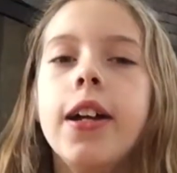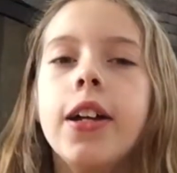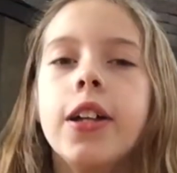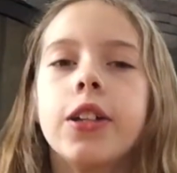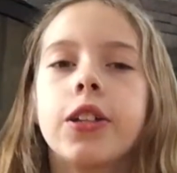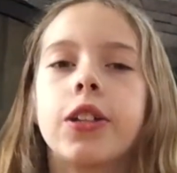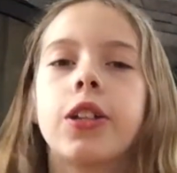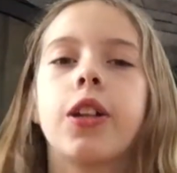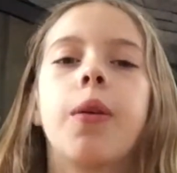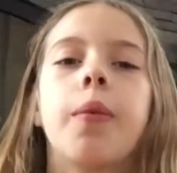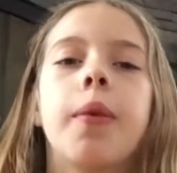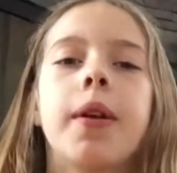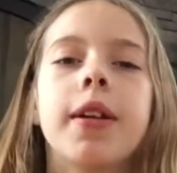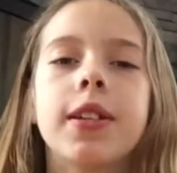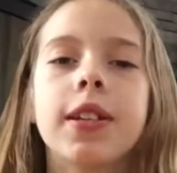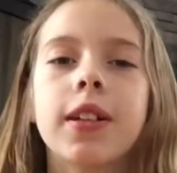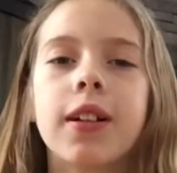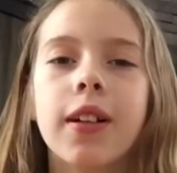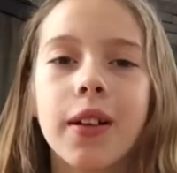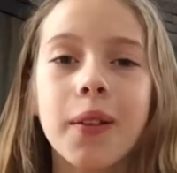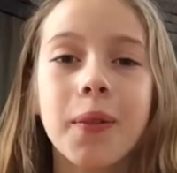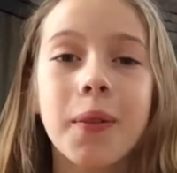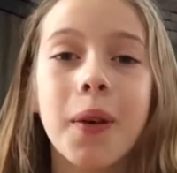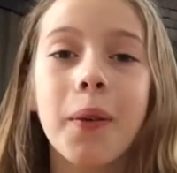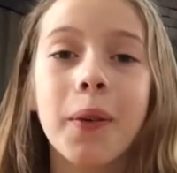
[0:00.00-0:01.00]
So
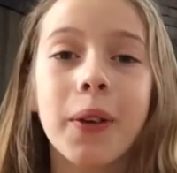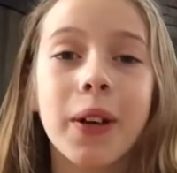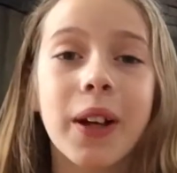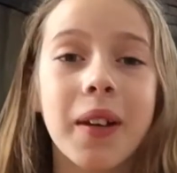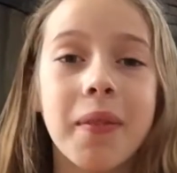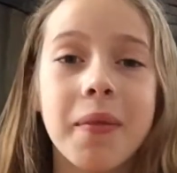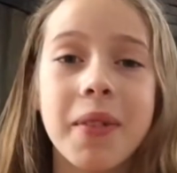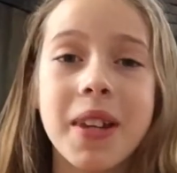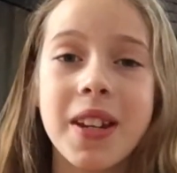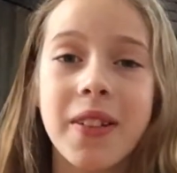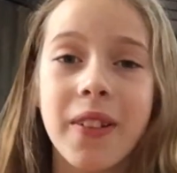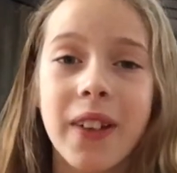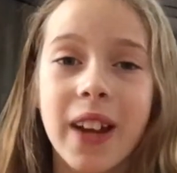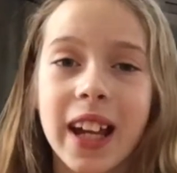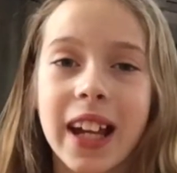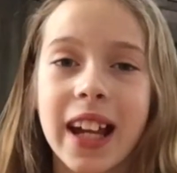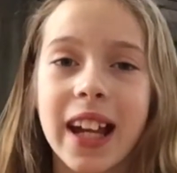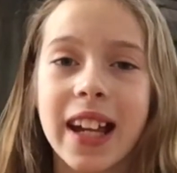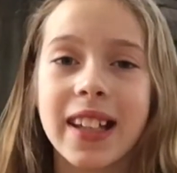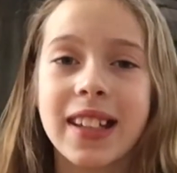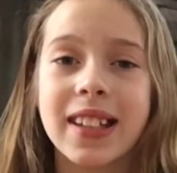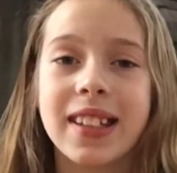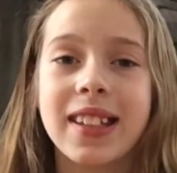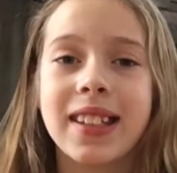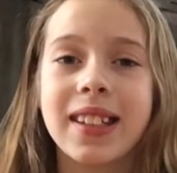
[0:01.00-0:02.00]
basically what we're going to be doing
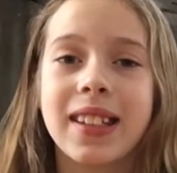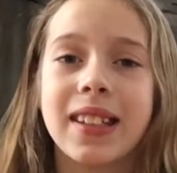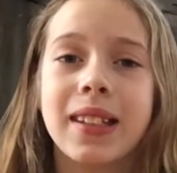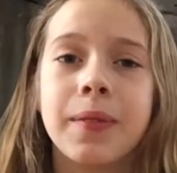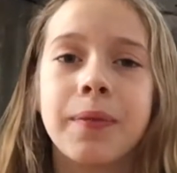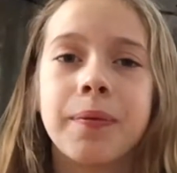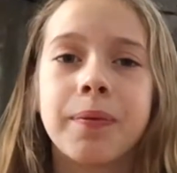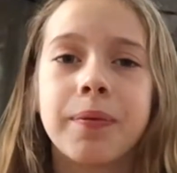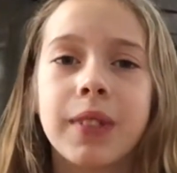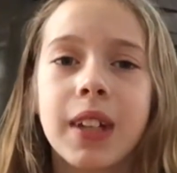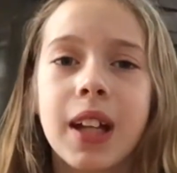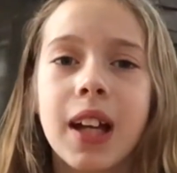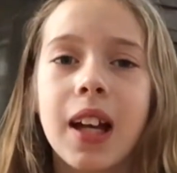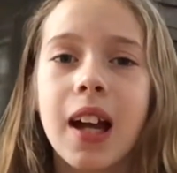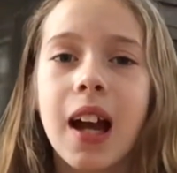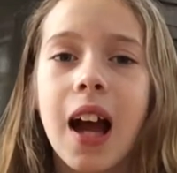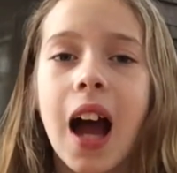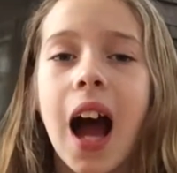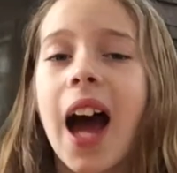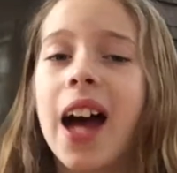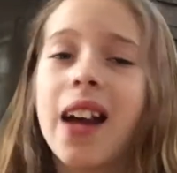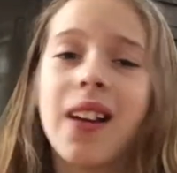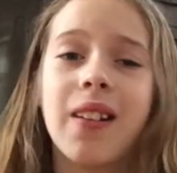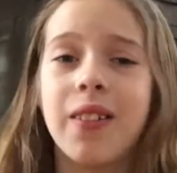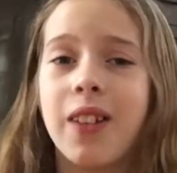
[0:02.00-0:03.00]
is,
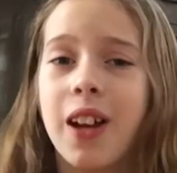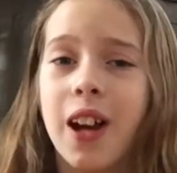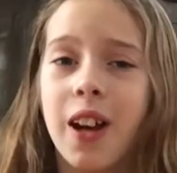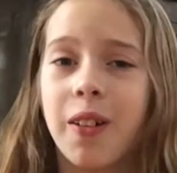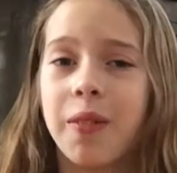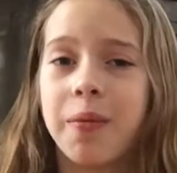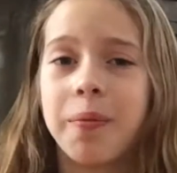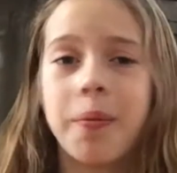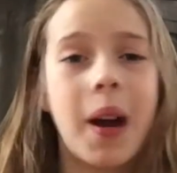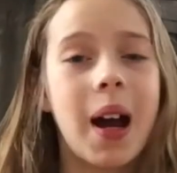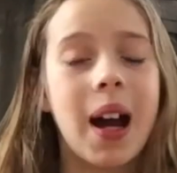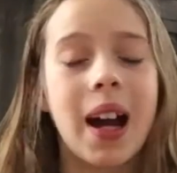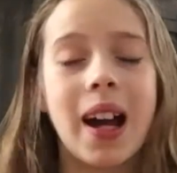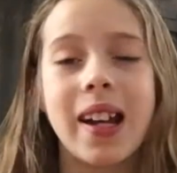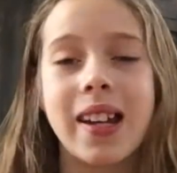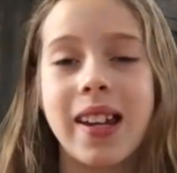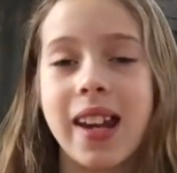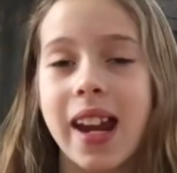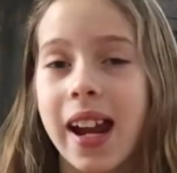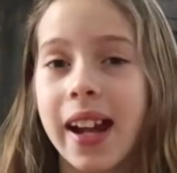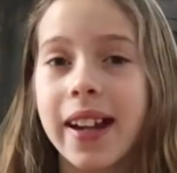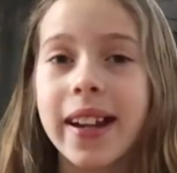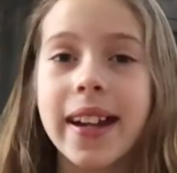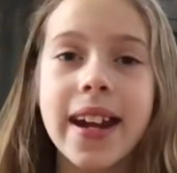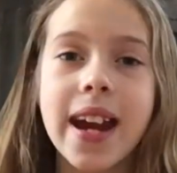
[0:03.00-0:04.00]
I don't know, my
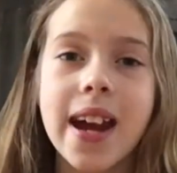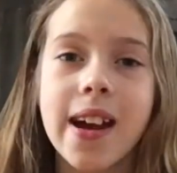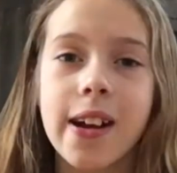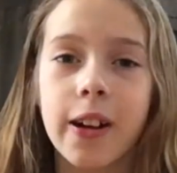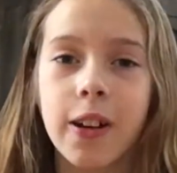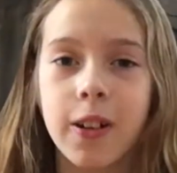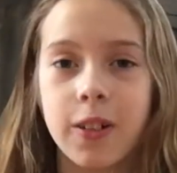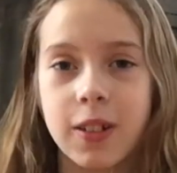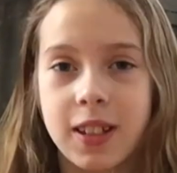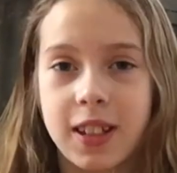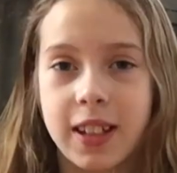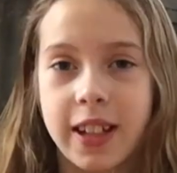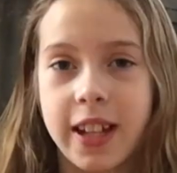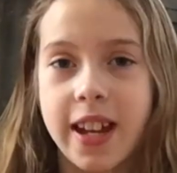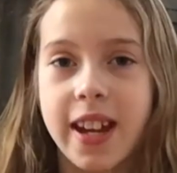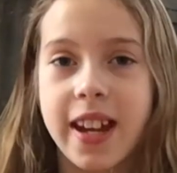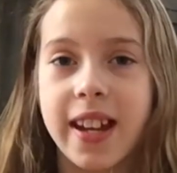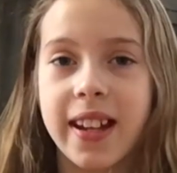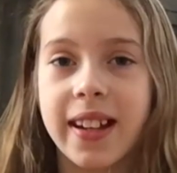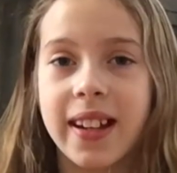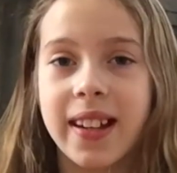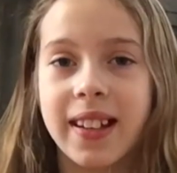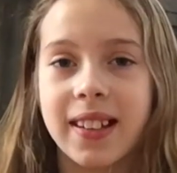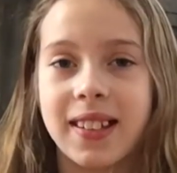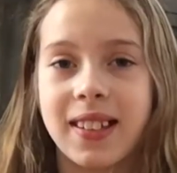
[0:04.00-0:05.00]
nanny
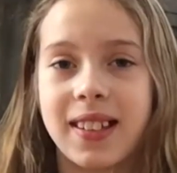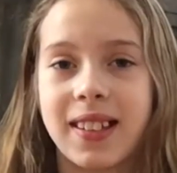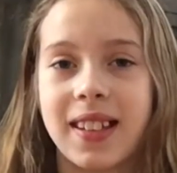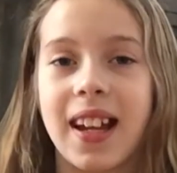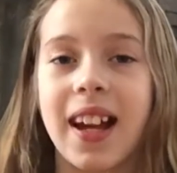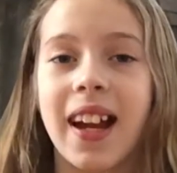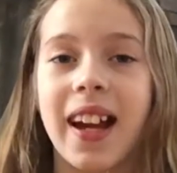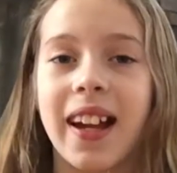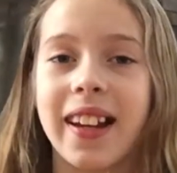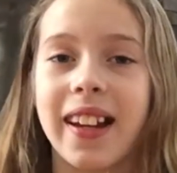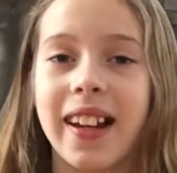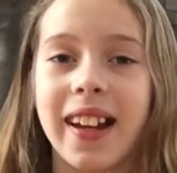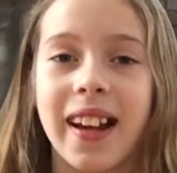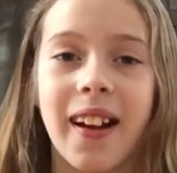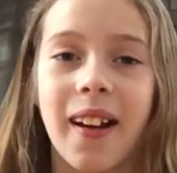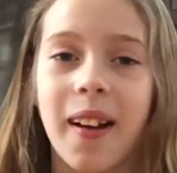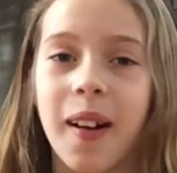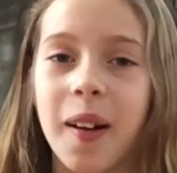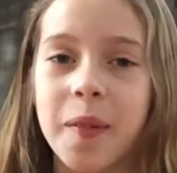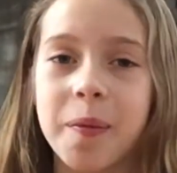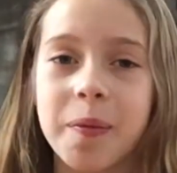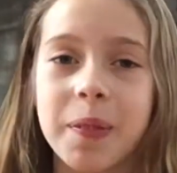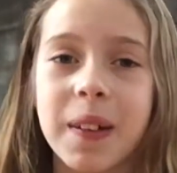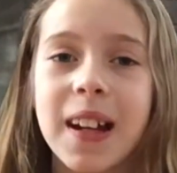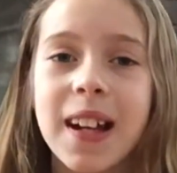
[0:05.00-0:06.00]
Christine set it
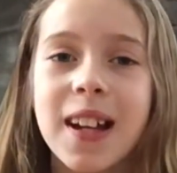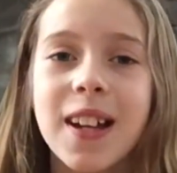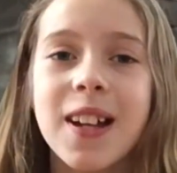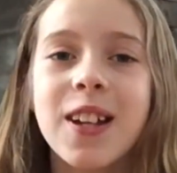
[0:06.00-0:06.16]
up.